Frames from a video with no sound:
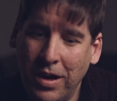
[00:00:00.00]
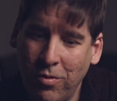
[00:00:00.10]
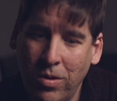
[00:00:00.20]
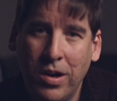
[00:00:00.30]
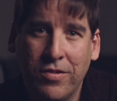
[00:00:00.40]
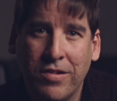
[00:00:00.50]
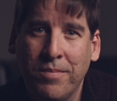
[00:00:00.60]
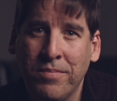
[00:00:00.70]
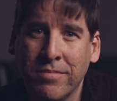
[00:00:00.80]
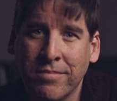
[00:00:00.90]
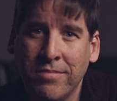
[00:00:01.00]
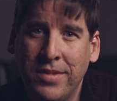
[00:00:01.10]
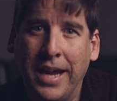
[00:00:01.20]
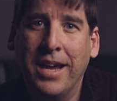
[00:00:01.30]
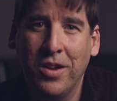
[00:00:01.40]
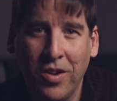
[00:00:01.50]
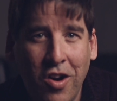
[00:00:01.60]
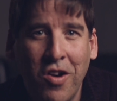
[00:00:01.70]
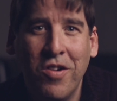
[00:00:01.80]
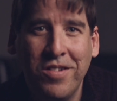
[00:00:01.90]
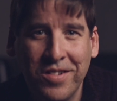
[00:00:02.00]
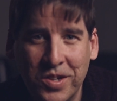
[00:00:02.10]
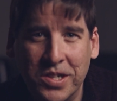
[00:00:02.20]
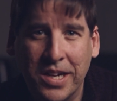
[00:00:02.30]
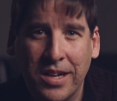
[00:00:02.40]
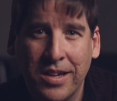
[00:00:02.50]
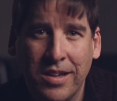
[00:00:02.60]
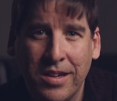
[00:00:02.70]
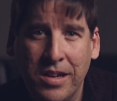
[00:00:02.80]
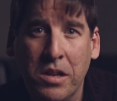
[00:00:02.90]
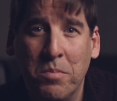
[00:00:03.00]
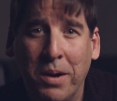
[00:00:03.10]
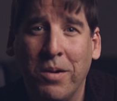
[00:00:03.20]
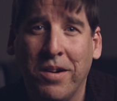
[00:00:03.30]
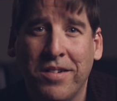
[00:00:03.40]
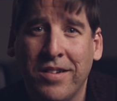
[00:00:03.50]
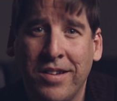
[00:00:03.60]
there I was, taking a long look in the mirror.